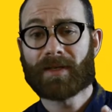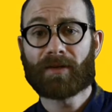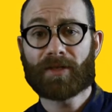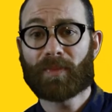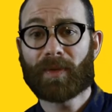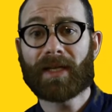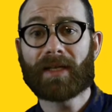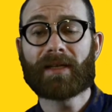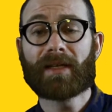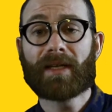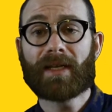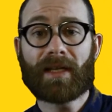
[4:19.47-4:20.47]
And I'll
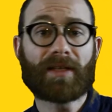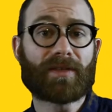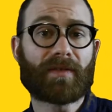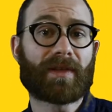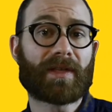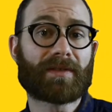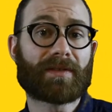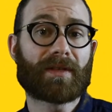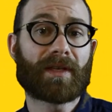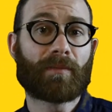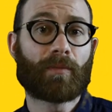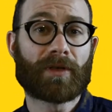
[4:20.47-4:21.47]
explain each of these
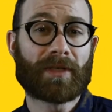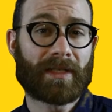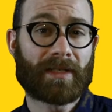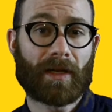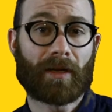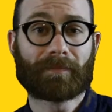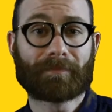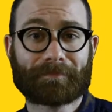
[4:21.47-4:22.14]
in more detail.